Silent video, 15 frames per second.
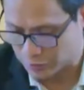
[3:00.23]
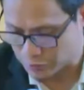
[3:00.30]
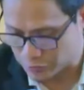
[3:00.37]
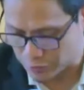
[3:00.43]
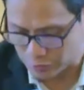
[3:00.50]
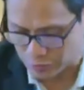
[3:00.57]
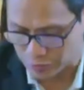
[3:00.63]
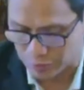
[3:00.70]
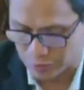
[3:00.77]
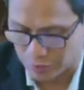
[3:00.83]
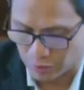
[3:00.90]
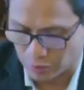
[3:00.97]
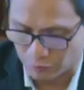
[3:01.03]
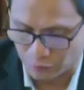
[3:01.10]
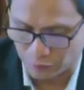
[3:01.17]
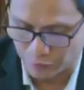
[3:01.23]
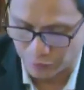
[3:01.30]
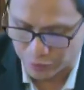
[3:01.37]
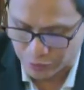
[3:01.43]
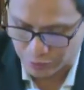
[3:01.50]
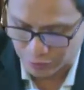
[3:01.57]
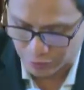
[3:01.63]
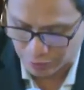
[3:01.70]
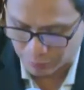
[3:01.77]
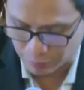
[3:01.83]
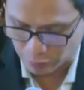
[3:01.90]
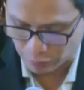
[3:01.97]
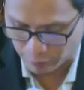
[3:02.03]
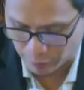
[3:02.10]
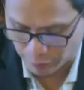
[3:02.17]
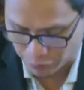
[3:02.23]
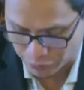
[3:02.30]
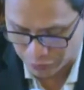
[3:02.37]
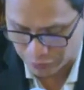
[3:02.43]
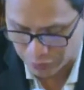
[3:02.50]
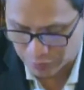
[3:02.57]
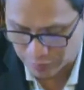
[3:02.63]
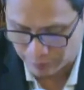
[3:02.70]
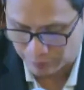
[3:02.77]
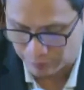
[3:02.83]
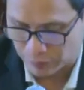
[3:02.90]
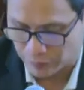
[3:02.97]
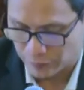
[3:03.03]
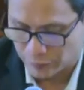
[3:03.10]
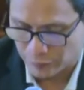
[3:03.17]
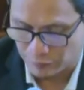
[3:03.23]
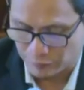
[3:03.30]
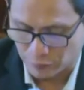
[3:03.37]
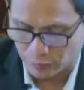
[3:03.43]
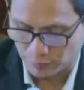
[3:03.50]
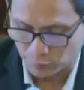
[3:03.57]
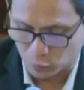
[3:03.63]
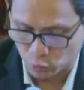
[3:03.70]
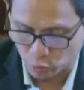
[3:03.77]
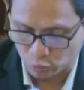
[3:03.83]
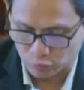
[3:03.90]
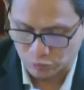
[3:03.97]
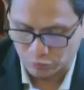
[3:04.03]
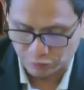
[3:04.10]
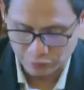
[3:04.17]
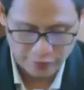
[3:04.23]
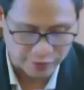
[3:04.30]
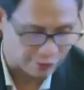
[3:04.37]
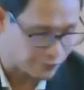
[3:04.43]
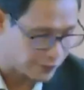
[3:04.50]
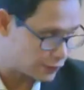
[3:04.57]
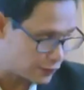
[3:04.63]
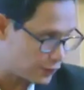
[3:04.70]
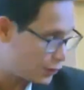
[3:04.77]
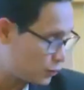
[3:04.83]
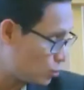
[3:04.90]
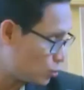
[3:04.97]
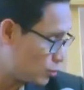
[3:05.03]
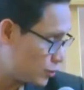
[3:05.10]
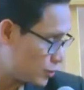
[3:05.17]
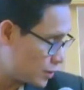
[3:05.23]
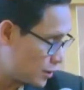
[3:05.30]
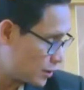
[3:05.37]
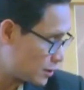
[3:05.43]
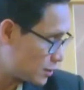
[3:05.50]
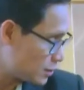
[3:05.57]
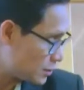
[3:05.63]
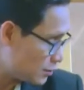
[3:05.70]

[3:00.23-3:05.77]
General of National Library of Malaysia from 2005 until 2006.